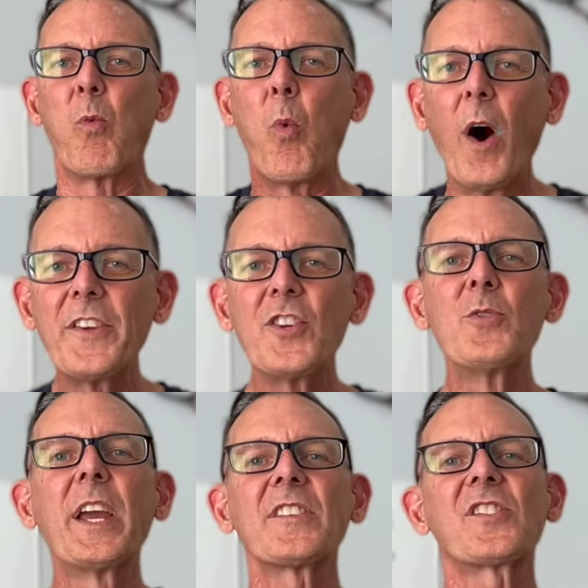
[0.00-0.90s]
what you
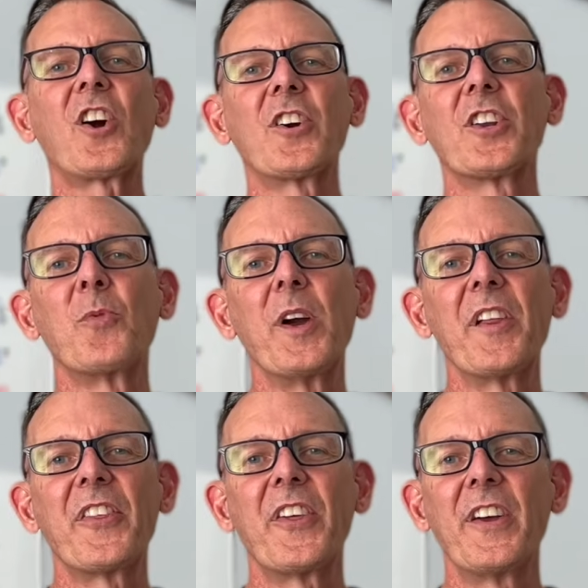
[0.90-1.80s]
get started
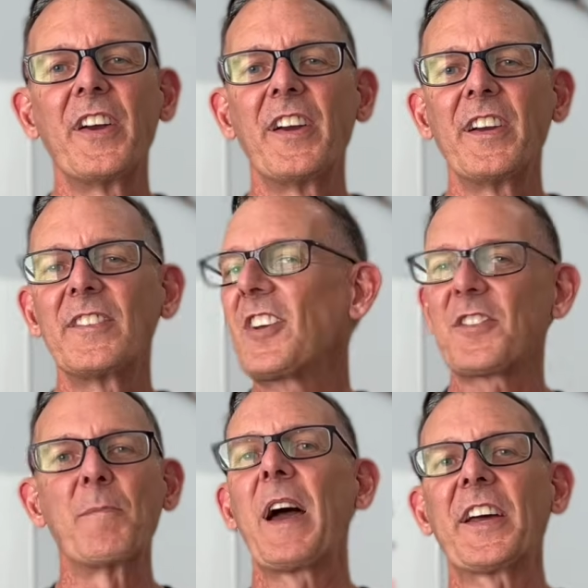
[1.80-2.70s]
with
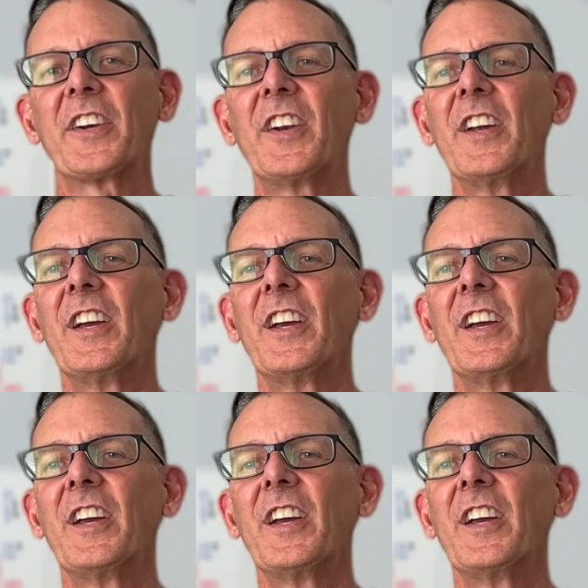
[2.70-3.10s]
doesn't matter.